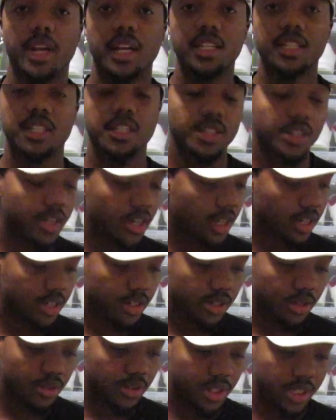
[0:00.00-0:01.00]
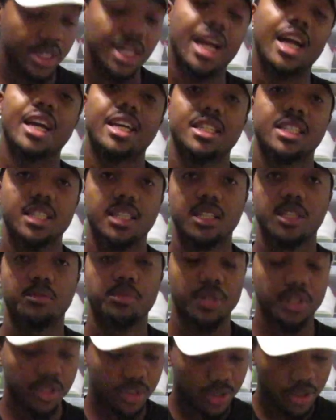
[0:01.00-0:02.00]
next thing you're gonna do is, like I said, you
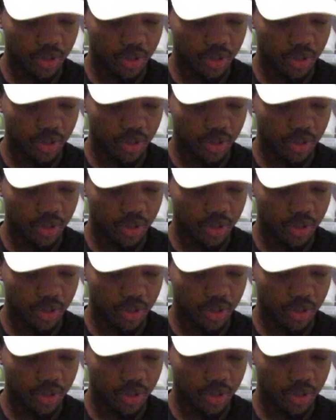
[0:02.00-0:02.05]
put the